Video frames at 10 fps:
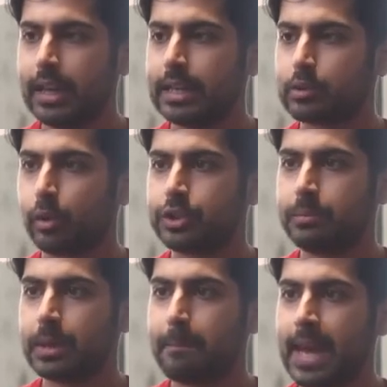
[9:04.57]
It's going to
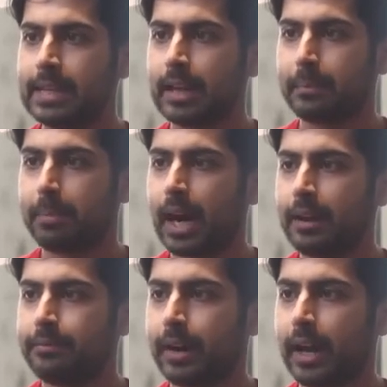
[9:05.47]
be a
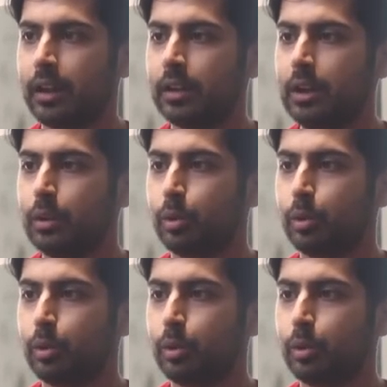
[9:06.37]
main.py file.